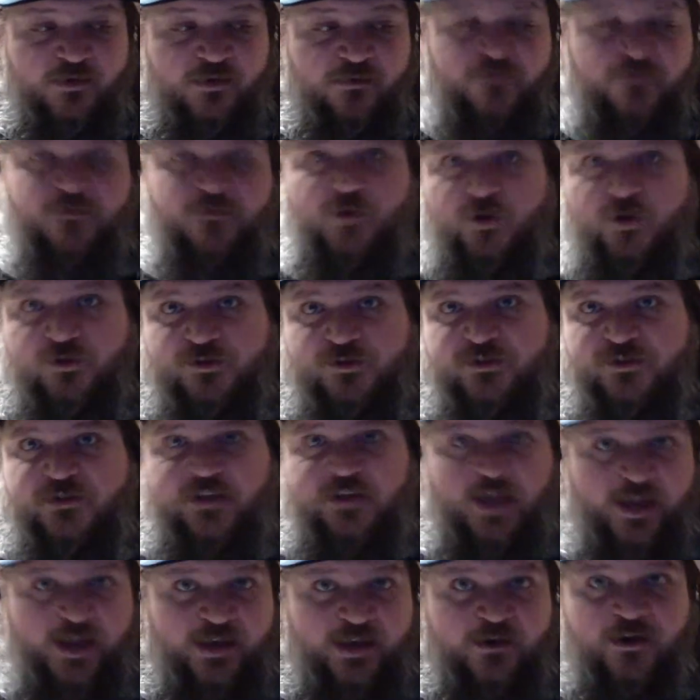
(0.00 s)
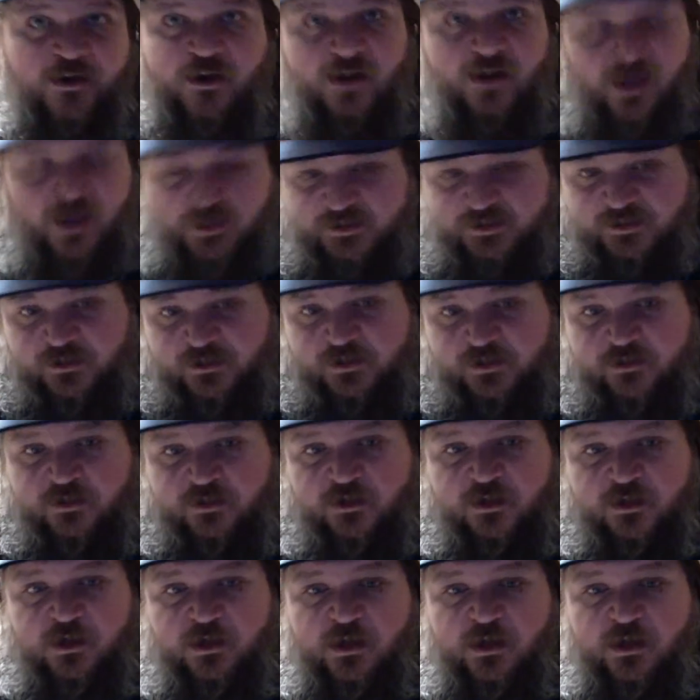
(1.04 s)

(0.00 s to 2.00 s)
Fultz and Augustin.